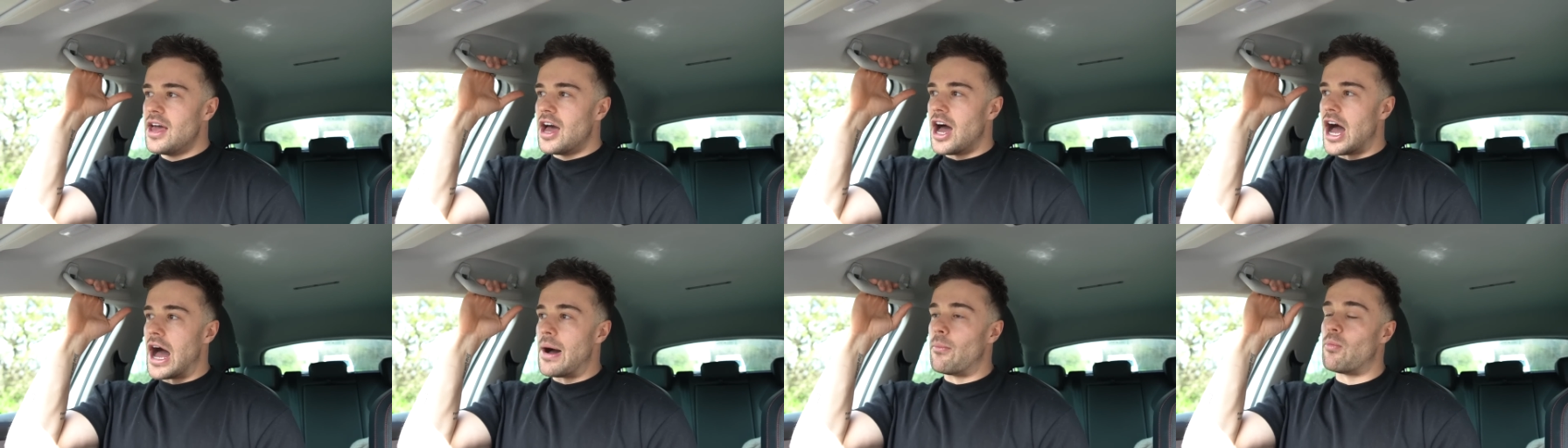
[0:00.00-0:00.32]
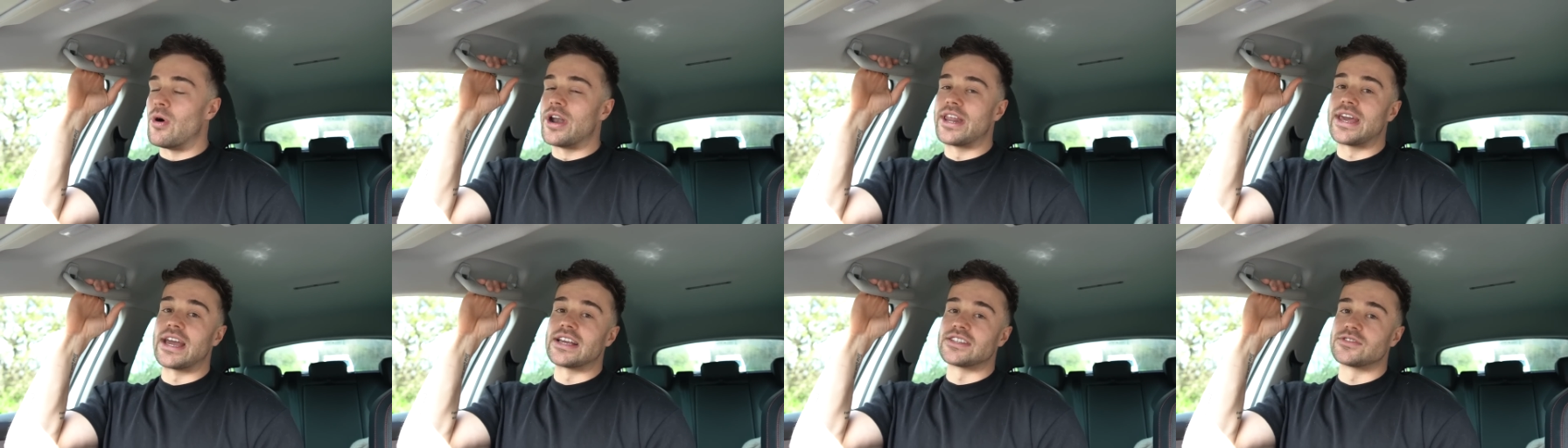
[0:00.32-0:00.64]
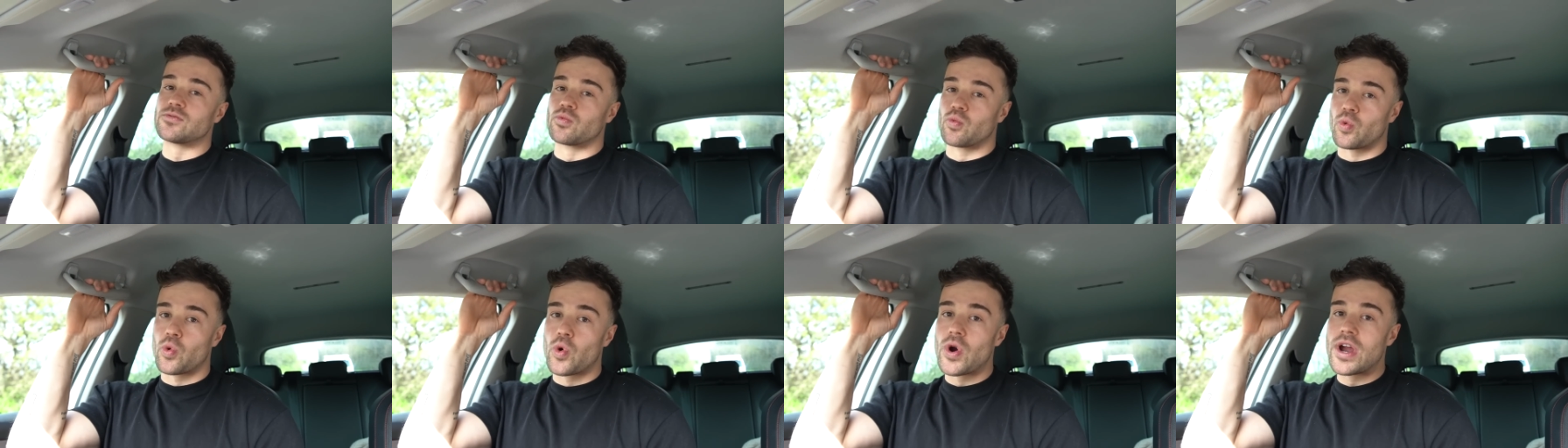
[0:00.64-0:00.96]
Um, when it
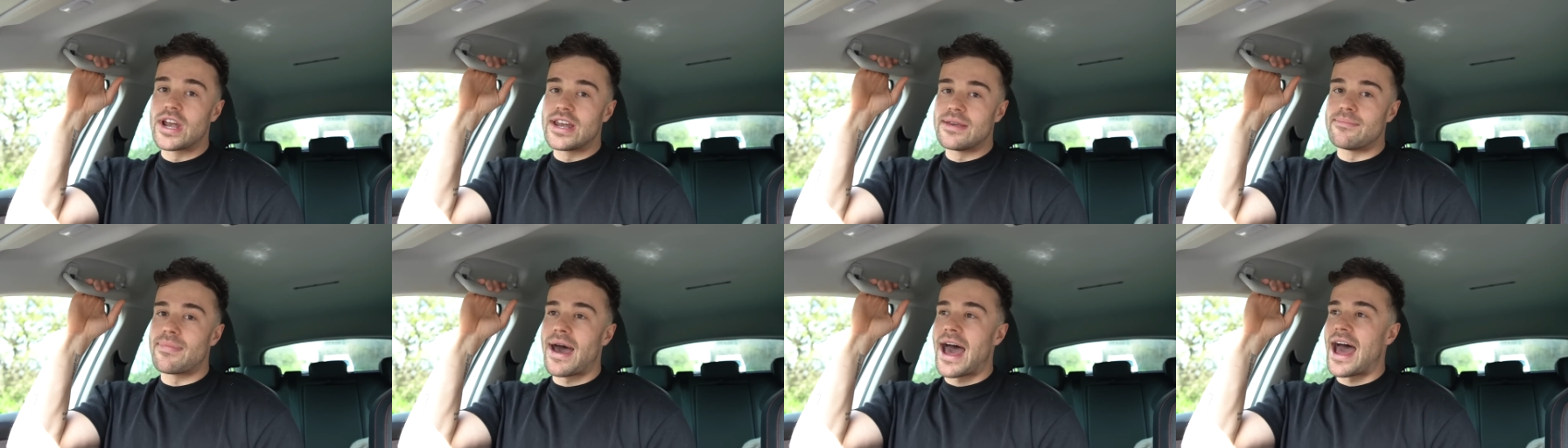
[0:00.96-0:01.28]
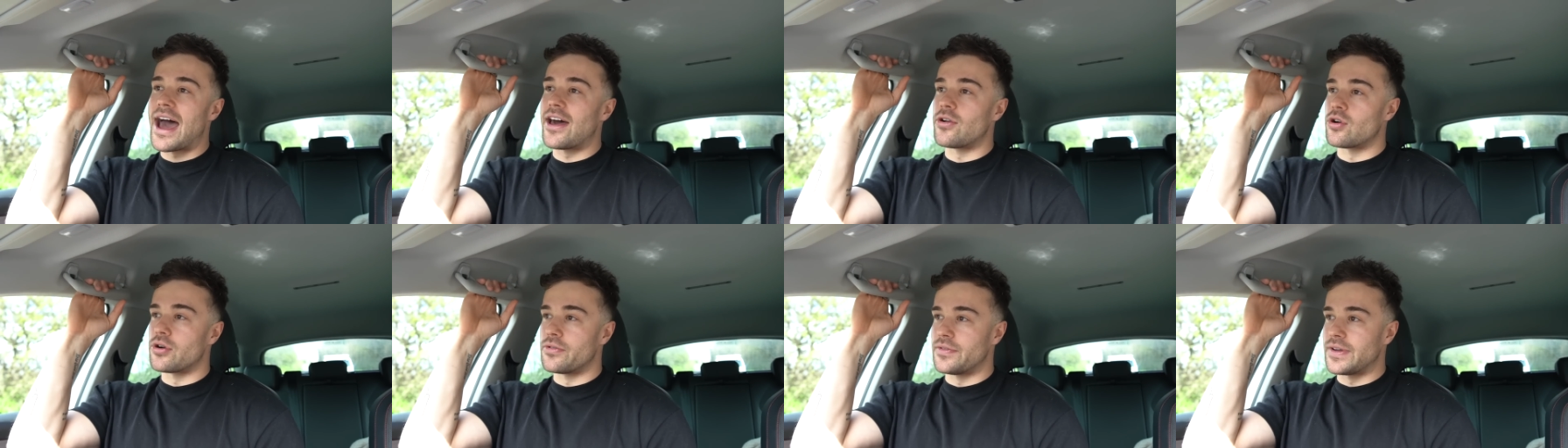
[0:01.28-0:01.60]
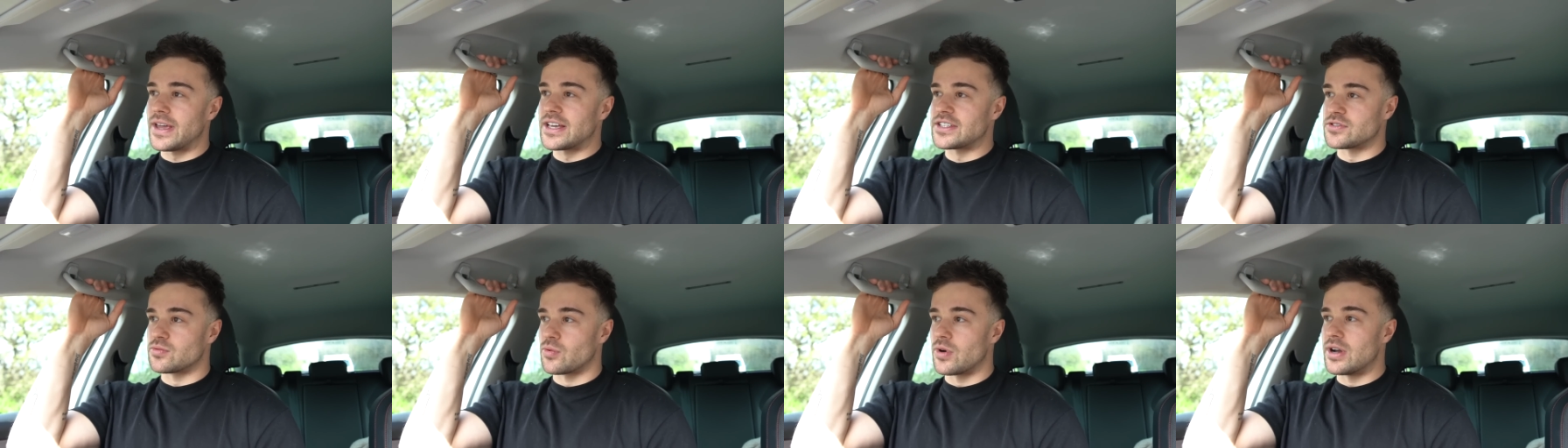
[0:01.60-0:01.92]
gets really bad, or if it
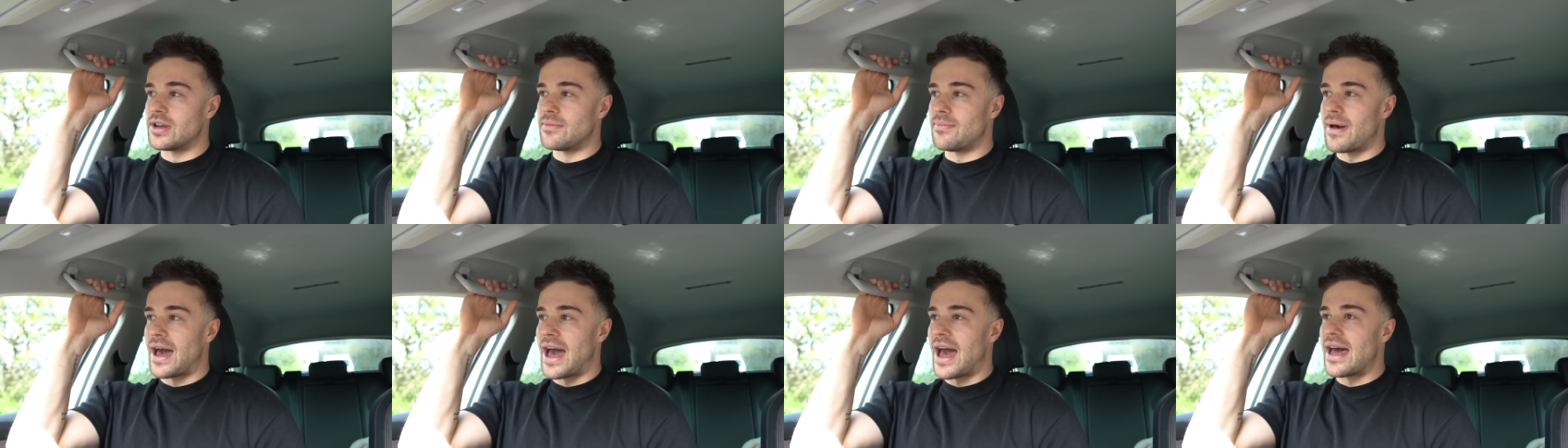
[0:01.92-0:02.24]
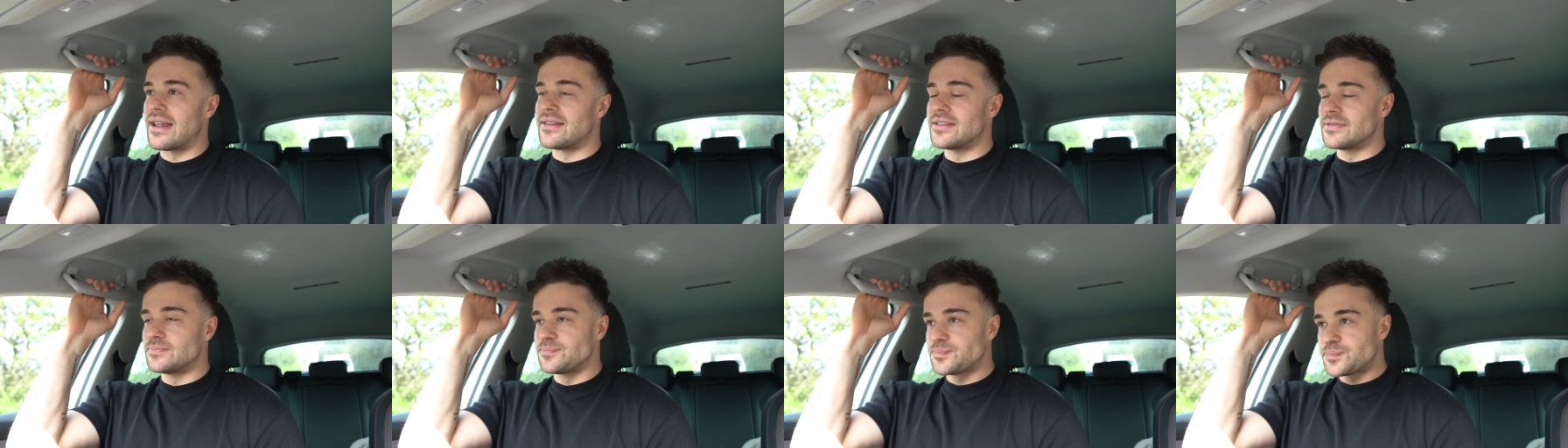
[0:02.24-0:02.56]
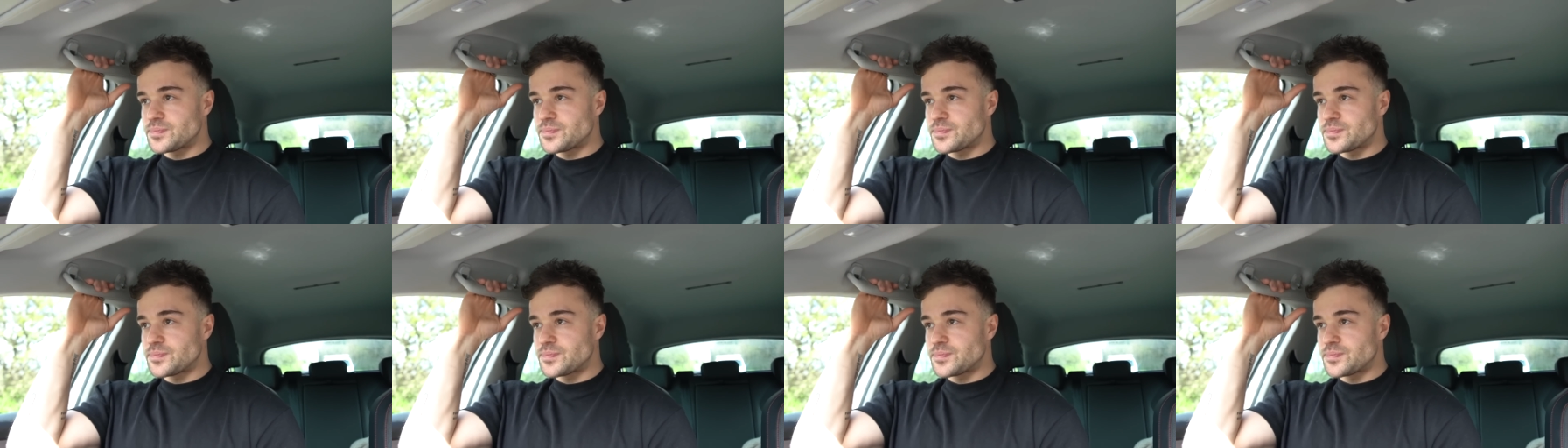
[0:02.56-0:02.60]
gets really bad